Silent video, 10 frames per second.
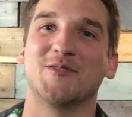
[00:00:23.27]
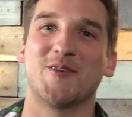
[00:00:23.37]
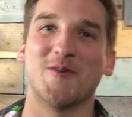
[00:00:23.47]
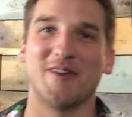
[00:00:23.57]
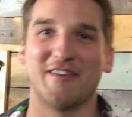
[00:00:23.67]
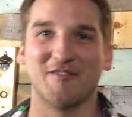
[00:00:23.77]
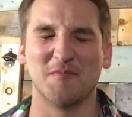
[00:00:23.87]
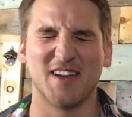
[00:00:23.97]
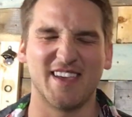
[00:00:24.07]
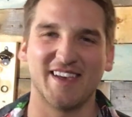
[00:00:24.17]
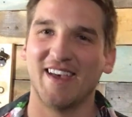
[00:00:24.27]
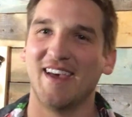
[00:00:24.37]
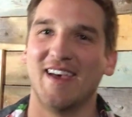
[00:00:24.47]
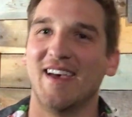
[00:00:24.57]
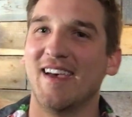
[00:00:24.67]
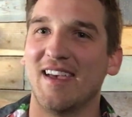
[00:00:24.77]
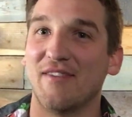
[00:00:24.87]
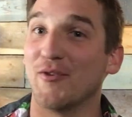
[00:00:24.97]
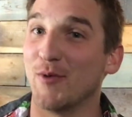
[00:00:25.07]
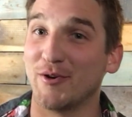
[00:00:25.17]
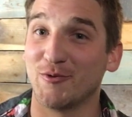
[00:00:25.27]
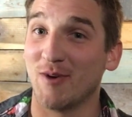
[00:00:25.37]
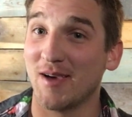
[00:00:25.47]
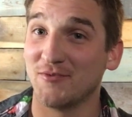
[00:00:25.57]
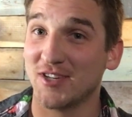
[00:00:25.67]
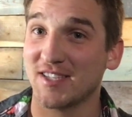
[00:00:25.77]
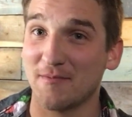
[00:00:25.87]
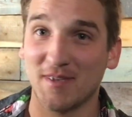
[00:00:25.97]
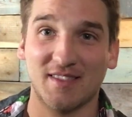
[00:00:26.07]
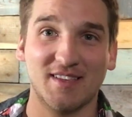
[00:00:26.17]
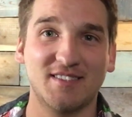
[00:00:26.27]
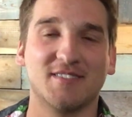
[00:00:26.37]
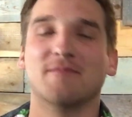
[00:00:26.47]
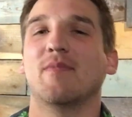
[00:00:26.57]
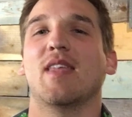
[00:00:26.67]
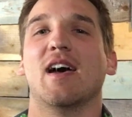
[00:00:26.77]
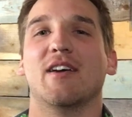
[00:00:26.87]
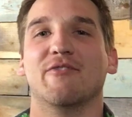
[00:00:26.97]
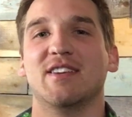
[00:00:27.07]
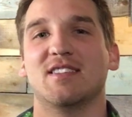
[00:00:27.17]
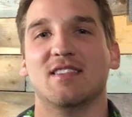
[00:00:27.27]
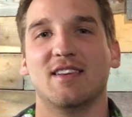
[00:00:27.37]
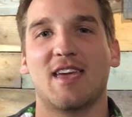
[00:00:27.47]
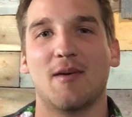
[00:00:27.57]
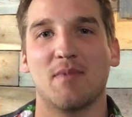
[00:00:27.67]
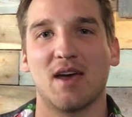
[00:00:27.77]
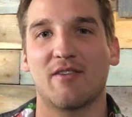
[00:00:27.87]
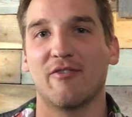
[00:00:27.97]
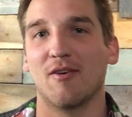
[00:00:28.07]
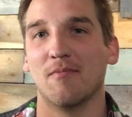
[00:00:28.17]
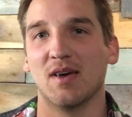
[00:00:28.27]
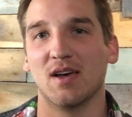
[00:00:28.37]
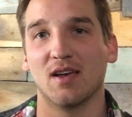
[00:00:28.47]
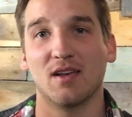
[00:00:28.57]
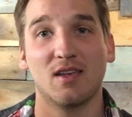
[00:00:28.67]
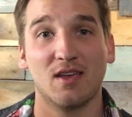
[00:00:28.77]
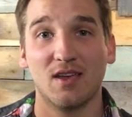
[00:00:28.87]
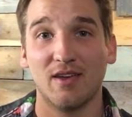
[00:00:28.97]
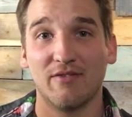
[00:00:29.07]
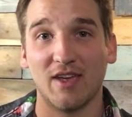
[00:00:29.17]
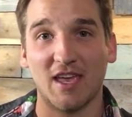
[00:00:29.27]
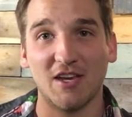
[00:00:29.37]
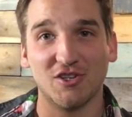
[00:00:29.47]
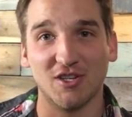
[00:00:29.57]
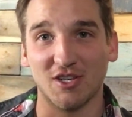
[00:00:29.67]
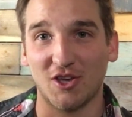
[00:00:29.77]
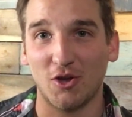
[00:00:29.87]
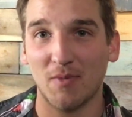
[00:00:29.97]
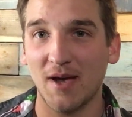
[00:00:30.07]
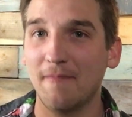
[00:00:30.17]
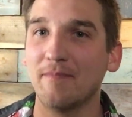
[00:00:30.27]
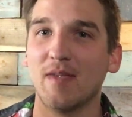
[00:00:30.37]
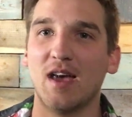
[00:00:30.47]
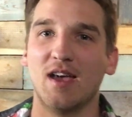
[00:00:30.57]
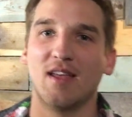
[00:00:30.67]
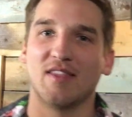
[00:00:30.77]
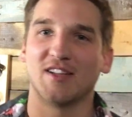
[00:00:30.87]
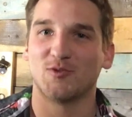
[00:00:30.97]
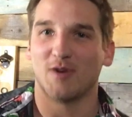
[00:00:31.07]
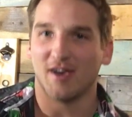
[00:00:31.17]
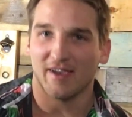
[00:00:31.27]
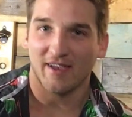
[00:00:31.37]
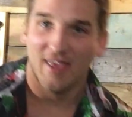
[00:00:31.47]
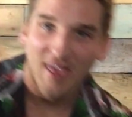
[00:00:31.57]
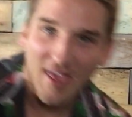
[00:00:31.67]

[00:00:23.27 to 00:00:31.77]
it going, everybody? If you're wondering why I'm dressed up like this, I recently came back from vacation in Cuba. That's why